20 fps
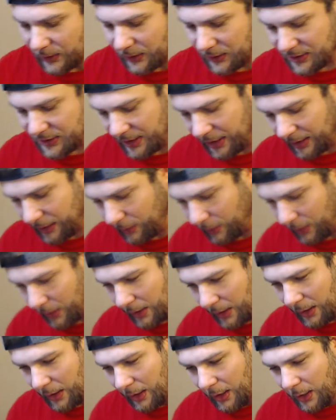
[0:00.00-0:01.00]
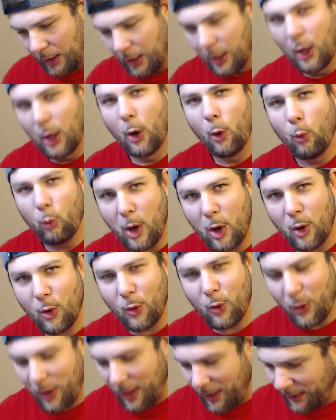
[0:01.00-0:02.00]
So
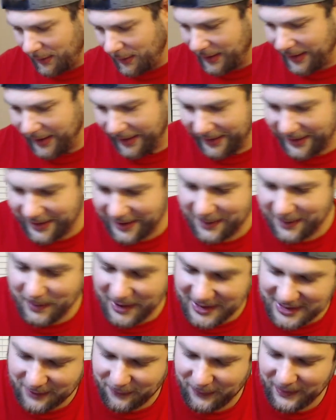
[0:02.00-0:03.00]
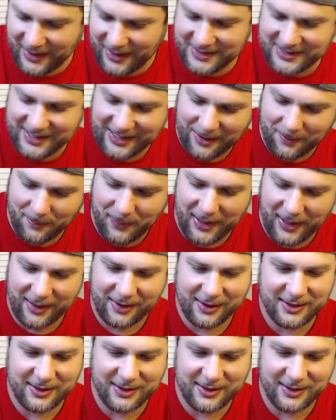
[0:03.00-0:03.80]
Woo! All right, makes it for that second pack.